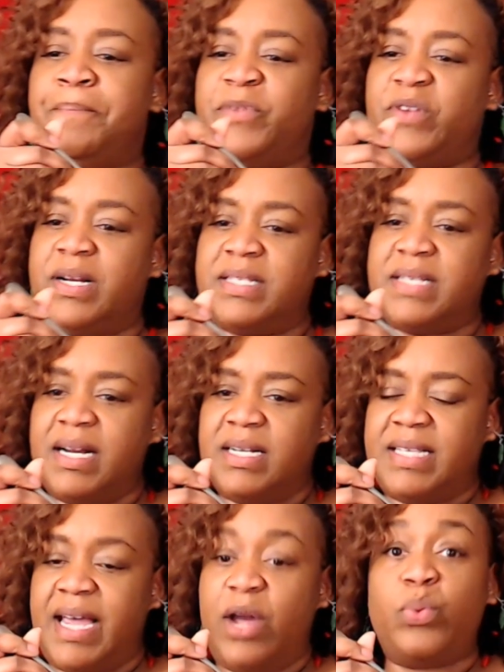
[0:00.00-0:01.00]
So I decided
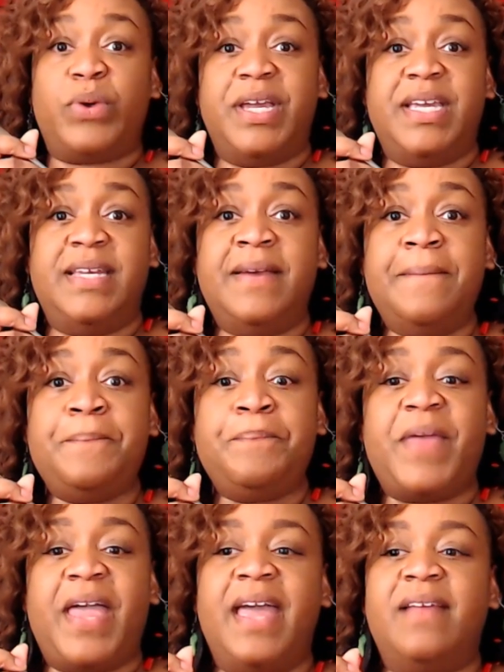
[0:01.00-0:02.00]
to take a read,
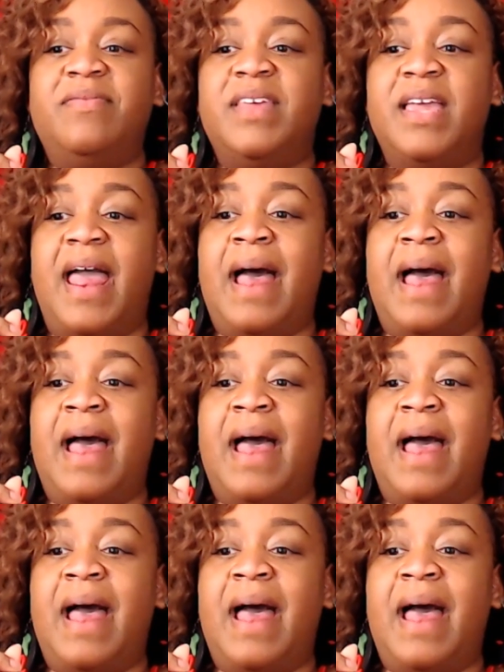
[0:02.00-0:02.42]
and the